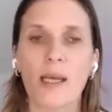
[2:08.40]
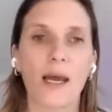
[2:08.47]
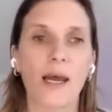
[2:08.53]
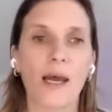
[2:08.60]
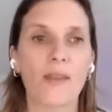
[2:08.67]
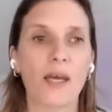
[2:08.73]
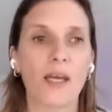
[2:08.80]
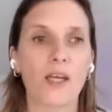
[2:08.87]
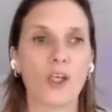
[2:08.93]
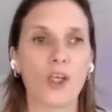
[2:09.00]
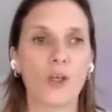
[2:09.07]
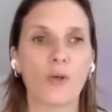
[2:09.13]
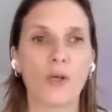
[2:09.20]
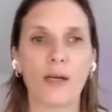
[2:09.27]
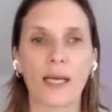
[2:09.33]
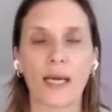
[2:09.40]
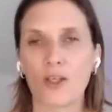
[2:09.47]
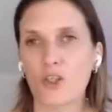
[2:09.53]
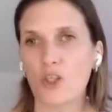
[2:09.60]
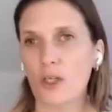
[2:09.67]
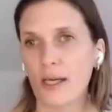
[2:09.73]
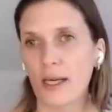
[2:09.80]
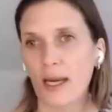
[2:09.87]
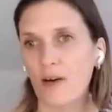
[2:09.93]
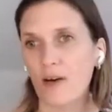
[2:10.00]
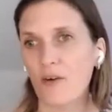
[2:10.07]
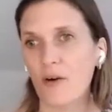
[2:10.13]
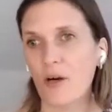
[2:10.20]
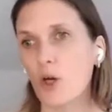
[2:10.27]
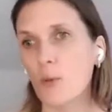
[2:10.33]
and that you can actually have
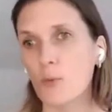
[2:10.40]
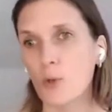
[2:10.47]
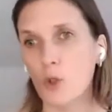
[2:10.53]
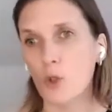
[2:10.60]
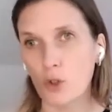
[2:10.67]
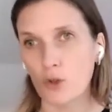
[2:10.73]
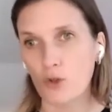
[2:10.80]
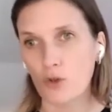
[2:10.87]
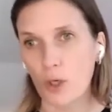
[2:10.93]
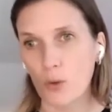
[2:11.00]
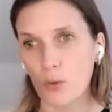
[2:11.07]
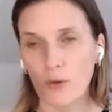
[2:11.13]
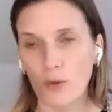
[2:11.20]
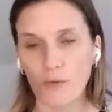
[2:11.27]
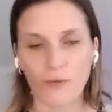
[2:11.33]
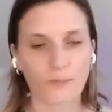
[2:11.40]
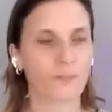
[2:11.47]
a lot more control of.